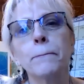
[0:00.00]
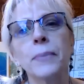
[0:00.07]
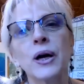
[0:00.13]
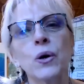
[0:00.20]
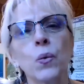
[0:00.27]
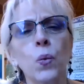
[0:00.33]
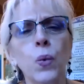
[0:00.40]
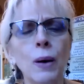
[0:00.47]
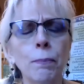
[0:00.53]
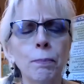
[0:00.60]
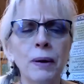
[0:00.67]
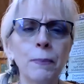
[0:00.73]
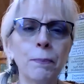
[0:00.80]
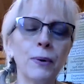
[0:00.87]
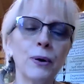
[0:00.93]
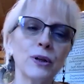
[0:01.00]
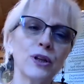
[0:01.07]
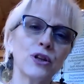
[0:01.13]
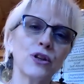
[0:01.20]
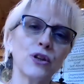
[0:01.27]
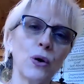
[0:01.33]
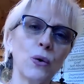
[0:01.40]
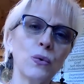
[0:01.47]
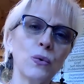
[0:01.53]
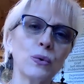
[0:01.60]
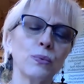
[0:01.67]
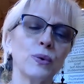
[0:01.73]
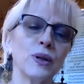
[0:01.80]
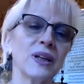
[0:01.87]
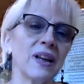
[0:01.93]
But what people
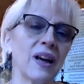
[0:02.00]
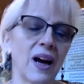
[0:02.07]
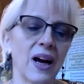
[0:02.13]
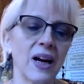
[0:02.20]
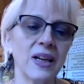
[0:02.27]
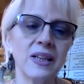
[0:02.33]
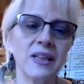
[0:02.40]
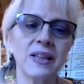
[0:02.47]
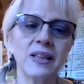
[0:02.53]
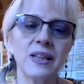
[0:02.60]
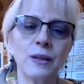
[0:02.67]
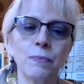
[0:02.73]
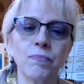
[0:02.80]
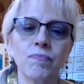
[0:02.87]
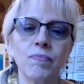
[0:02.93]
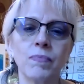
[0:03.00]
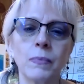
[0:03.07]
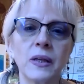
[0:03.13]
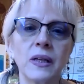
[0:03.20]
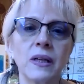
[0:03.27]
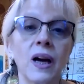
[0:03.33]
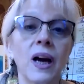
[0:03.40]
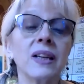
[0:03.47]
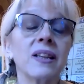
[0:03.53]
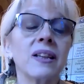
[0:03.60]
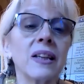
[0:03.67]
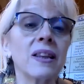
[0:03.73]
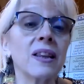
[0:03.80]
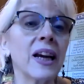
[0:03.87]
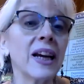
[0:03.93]
don't realize is
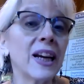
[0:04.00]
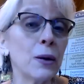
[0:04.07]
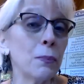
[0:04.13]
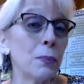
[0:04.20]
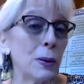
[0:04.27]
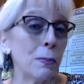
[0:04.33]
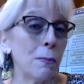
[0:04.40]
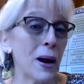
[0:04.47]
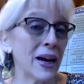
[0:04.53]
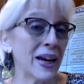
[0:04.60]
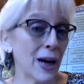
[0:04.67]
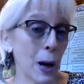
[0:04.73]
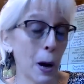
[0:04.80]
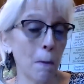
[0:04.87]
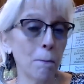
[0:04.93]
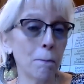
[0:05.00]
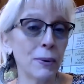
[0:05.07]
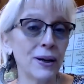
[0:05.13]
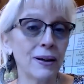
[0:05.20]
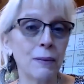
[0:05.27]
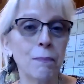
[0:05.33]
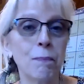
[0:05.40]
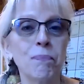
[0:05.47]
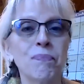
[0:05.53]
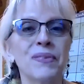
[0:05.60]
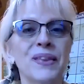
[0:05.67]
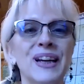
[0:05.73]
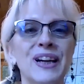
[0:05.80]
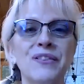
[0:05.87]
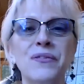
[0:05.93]
that they can be made up
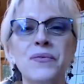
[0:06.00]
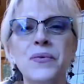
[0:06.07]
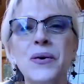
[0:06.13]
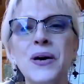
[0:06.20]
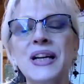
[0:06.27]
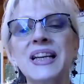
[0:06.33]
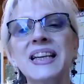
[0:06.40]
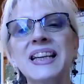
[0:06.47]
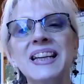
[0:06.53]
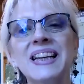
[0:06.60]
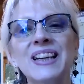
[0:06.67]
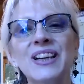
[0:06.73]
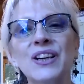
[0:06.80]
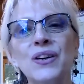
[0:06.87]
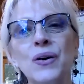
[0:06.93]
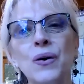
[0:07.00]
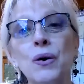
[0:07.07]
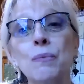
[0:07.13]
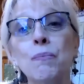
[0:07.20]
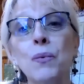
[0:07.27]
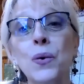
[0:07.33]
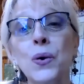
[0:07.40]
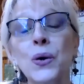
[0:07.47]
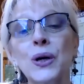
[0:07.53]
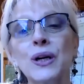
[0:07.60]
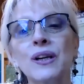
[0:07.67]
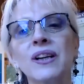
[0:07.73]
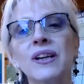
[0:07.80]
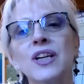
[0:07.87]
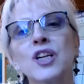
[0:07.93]
of one or
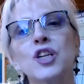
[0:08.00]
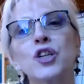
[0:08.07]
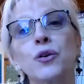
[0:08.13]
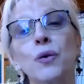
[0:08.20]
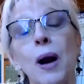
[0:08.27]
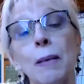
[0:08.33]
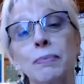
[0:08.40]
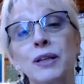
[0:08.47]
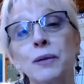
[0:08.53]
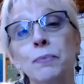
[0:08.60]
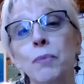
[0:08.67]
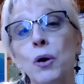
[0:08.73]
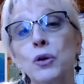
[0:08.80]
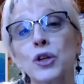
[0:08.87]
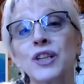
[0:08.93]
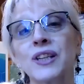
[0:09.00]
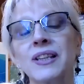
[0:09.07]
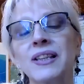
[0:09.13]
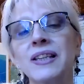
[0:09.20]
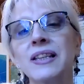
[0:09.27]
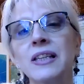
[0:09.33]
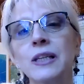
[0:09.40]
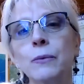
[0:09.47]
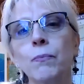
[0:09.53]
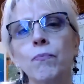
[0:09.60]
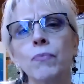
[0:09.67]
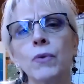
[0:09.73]
more trapped emotions